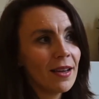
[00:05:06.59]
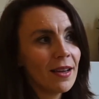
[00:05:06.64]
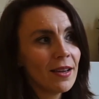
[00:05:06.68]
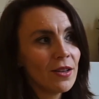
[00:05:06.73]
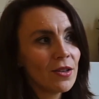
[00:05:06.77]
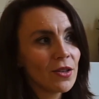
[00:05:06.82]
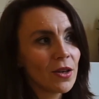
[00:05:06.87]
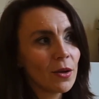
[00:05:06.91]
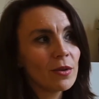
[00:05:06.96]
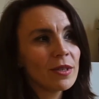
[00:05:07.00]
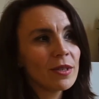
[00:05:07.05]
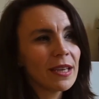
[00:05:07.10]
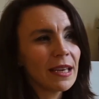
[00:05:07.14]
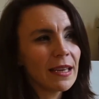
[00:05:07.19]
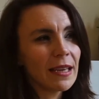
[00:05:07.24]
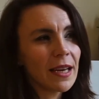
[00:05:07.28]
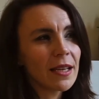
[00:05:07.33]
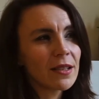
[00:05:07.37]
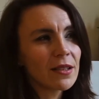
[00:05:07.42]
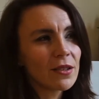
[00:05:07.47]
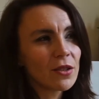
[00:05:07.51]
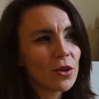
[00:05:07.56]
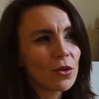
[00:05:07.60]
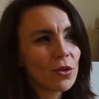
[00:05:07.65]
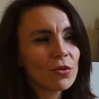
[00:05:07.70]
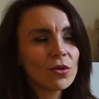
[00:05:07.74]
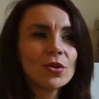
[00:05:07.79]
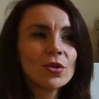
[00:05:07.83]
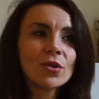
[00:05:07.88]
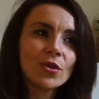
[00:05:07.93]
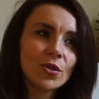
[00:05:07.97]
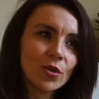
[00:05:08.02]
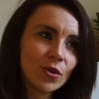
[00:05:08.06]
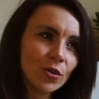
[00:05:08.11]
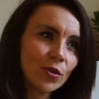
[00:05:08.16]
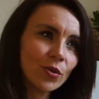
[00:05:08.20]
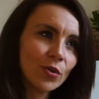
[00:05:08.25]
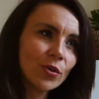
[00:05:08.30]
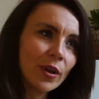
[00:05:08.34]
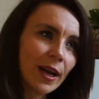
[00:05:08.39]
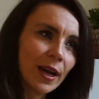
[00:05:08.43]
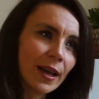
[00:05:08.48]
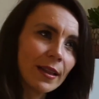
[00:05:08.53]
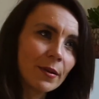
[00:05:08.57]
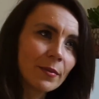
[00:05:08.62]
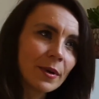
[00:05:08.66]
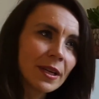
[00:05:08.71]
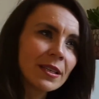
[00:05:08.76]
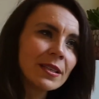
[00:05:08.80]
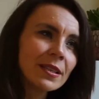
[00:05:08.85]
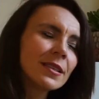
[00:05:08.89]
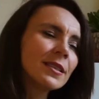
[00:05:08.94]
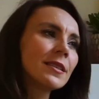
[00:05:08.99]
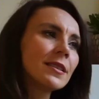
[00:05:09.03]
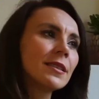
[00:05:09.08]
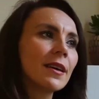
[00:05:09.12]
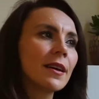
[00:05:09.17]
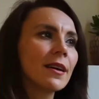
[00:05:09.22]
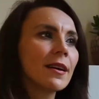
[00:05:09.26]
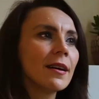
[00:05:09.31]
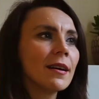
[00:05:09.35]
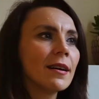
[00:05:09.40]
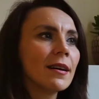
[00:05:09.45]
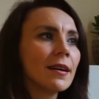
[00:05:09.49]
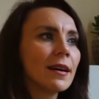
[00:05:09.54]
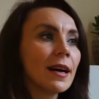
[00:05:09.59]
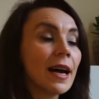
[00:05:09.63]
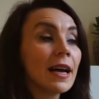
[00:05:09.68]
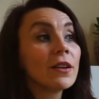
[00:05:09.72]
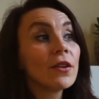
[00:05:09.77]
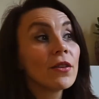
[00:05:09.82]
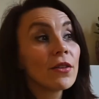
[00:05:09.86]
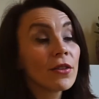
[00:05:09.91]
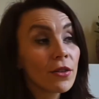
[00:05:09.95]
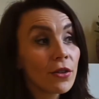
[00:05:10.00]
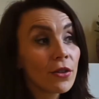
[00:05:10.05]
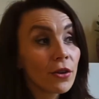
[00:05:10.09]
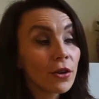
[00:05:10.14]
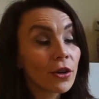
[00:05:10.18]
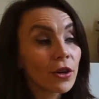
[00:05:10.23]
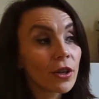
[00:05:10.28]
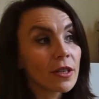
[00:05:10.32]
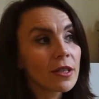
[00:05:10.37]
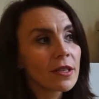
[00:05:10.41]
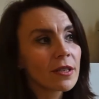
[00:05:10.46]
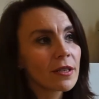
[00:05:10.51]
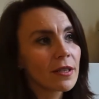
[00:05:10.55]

So I would say that's those 2 elements, and a third,